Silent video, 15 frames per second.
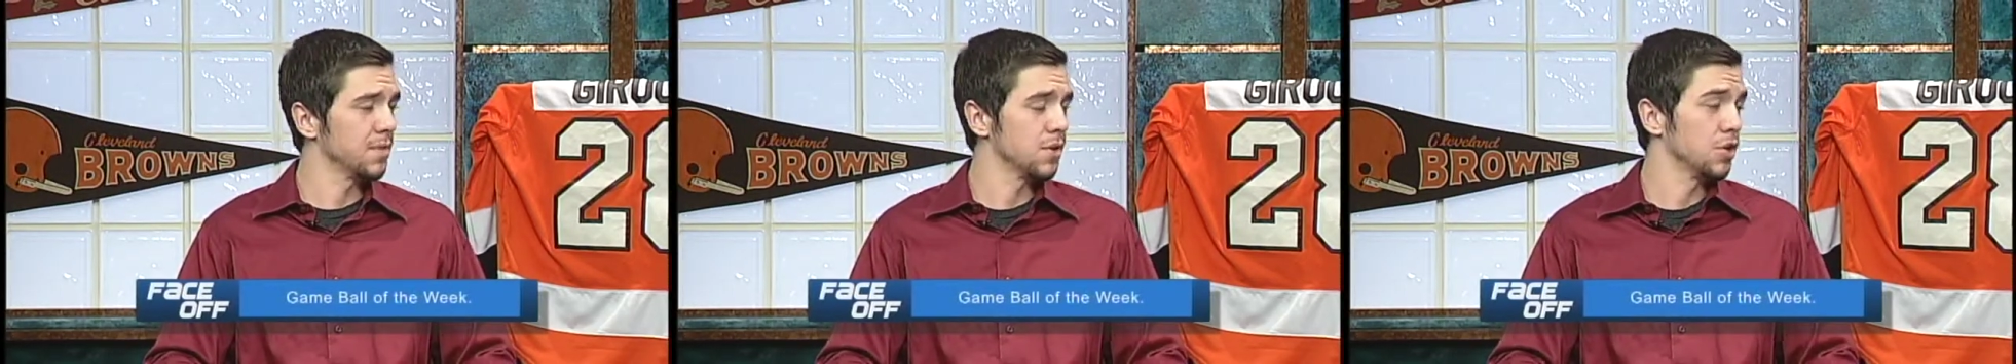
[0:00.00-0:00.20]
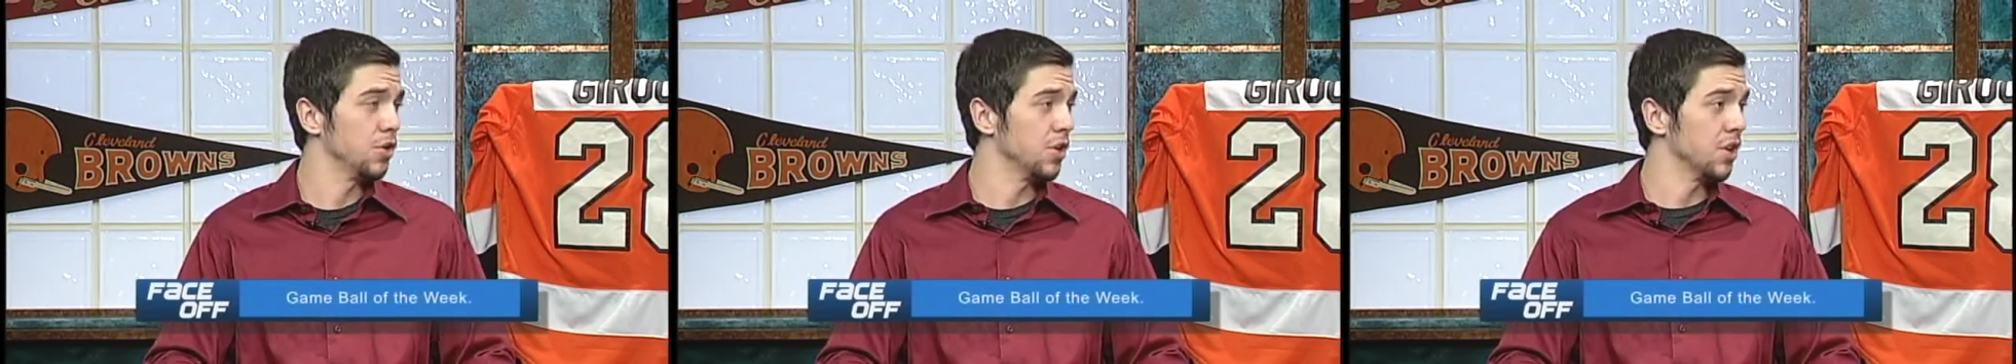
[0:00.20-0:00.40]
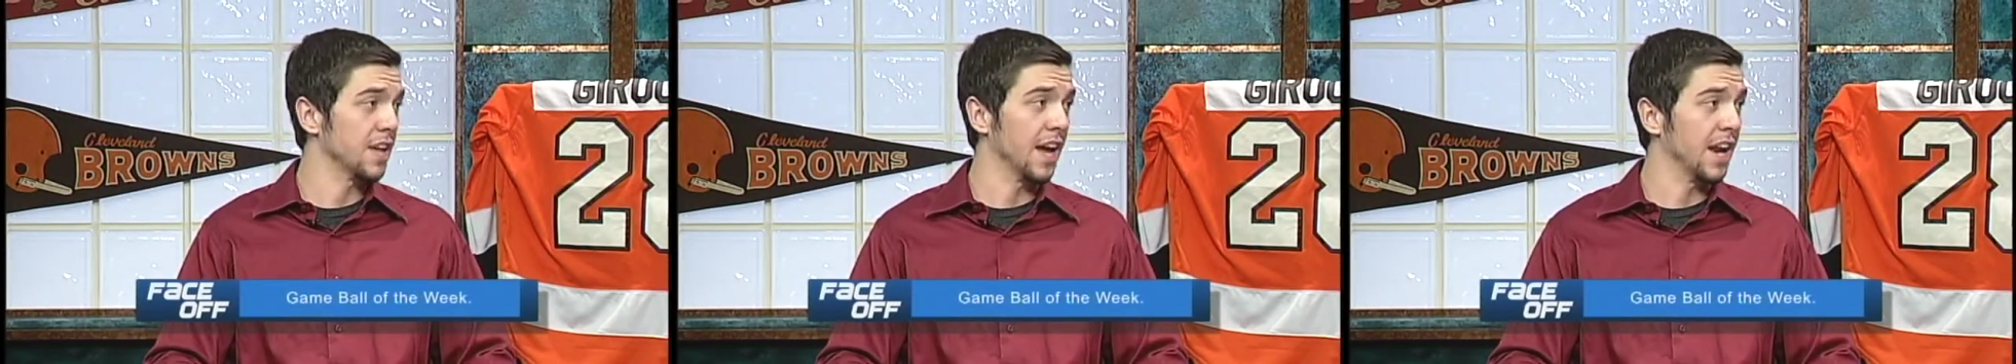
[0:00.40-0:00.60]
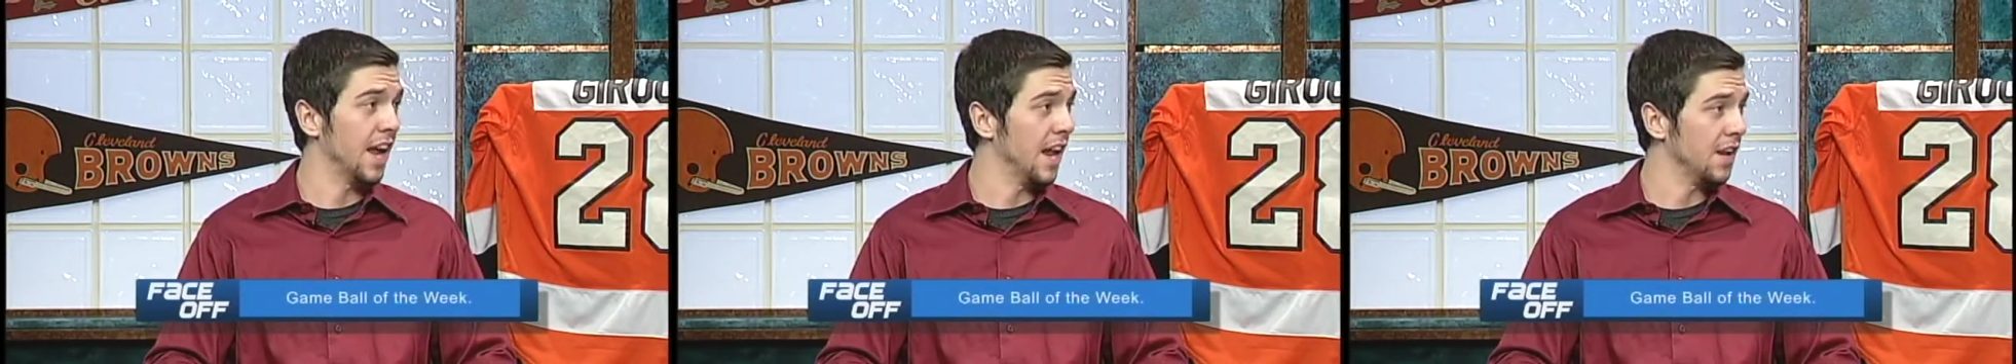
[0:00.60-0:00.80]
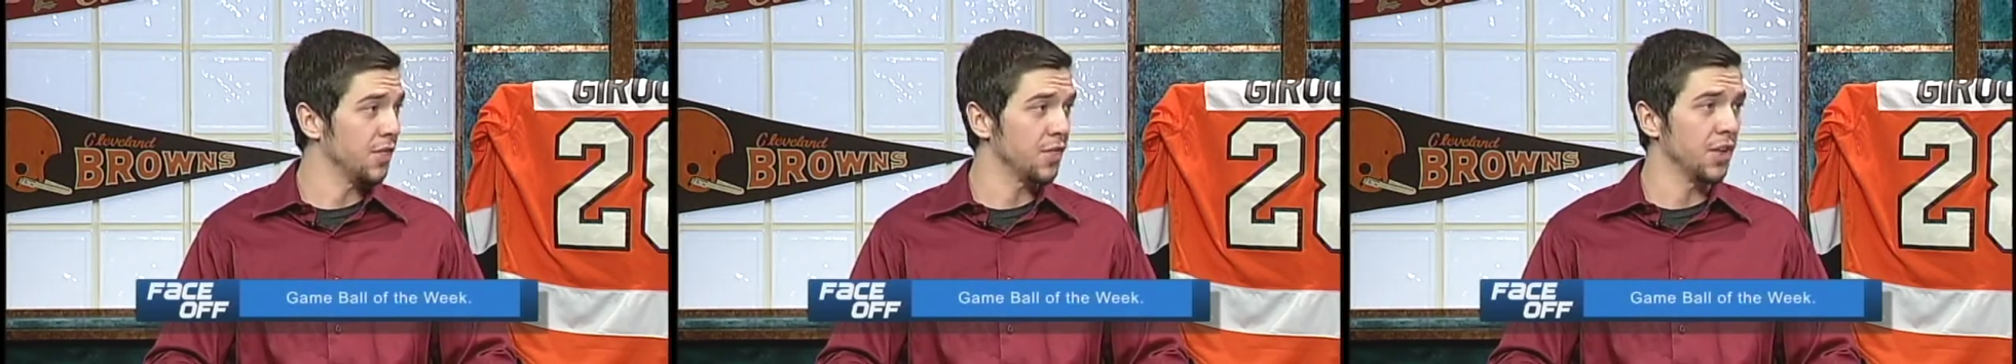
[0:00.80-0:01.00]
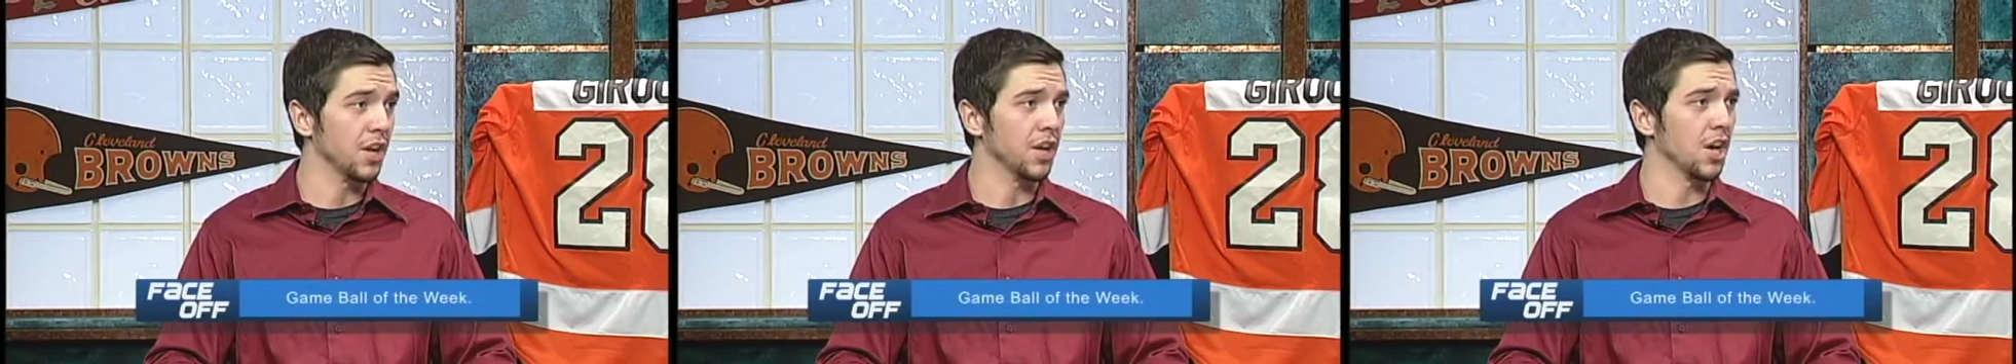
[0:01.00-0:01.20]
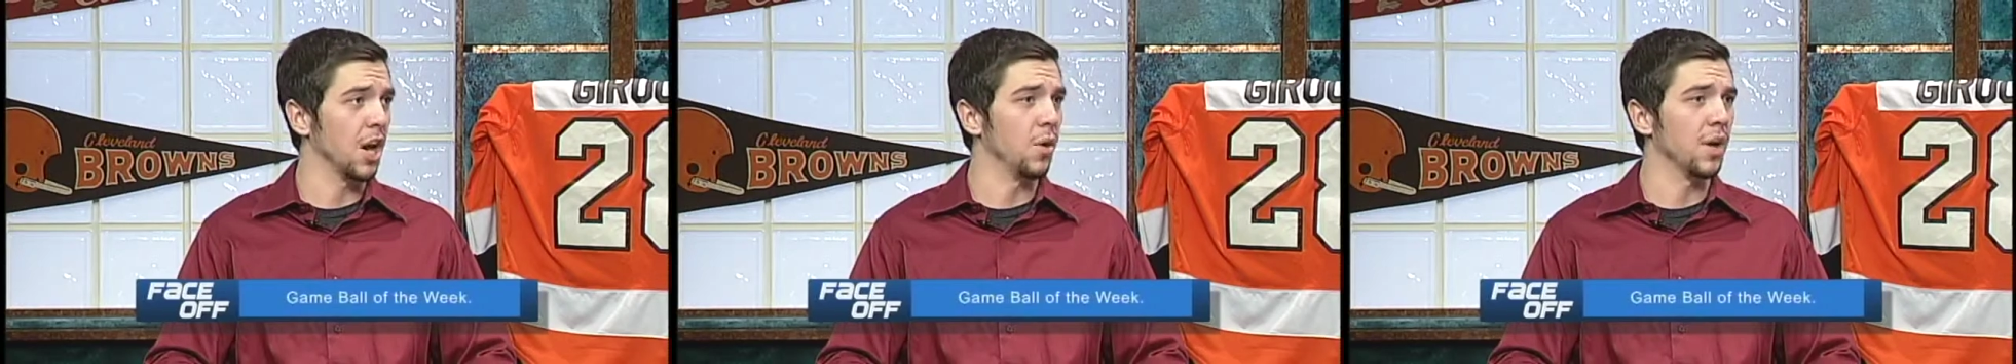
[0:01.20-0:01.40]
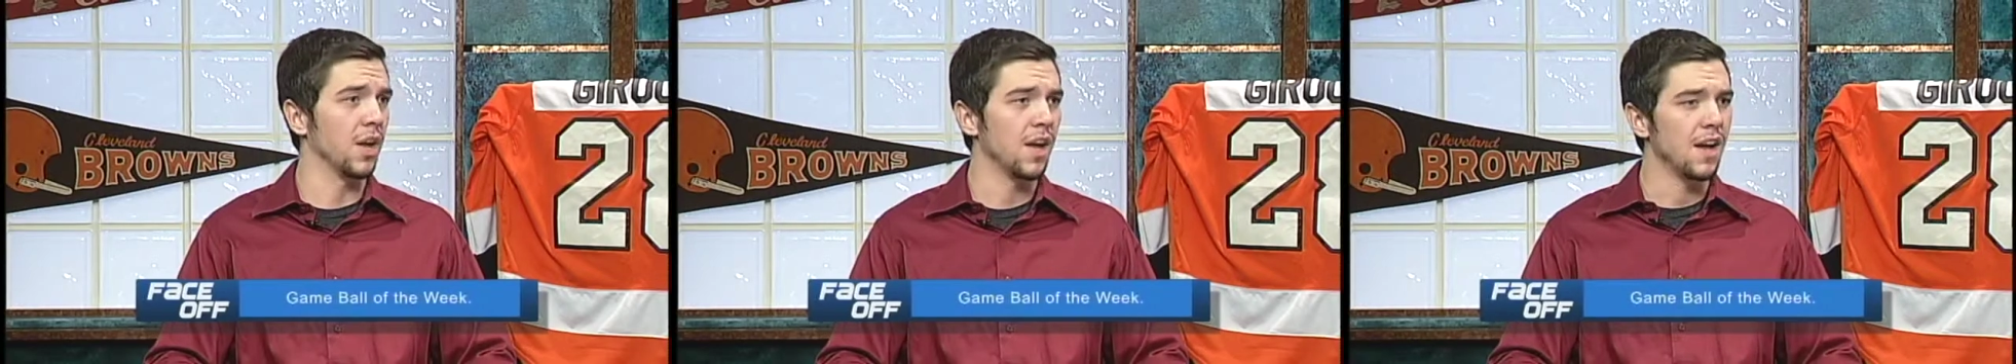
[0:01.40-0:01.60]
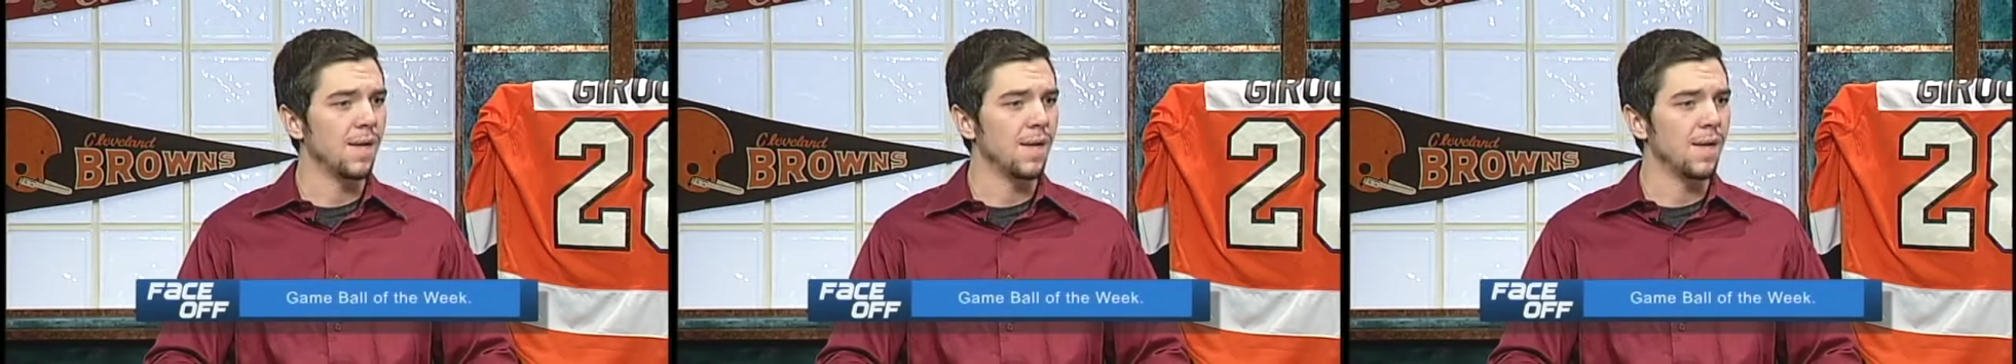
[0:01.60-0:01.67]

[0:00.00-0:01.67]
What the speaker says: couldn't get anything going.